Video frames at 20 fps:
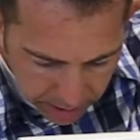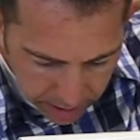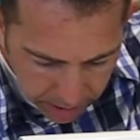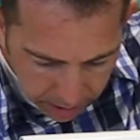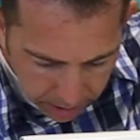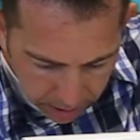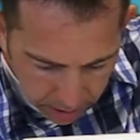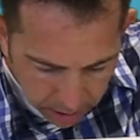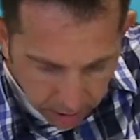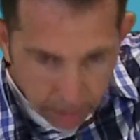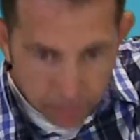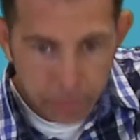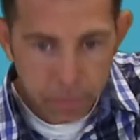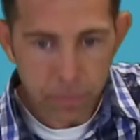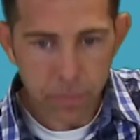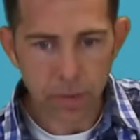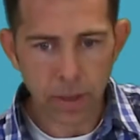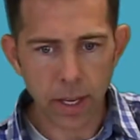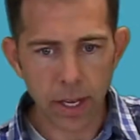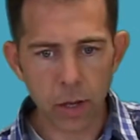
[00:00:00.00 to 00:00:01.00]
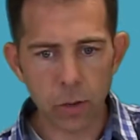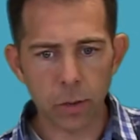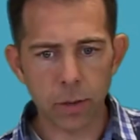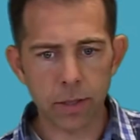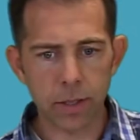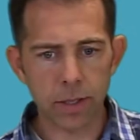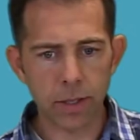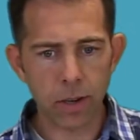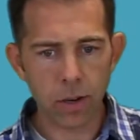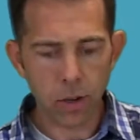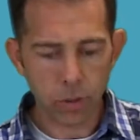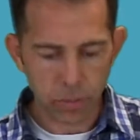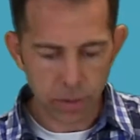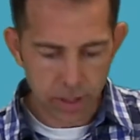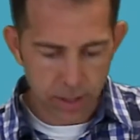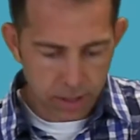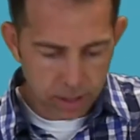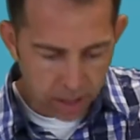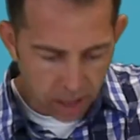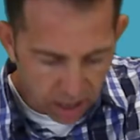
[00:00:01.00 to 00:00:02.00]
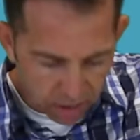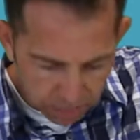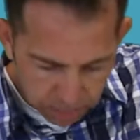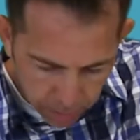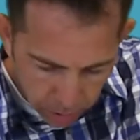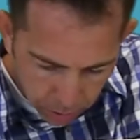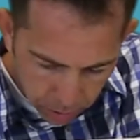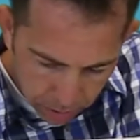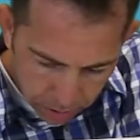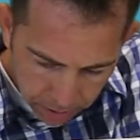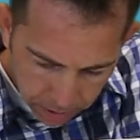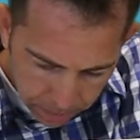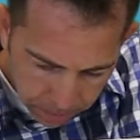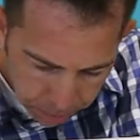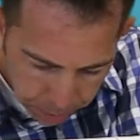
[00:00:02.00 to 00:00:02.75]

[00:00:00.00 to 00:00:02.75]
8 equals 0, and we'll just solve both.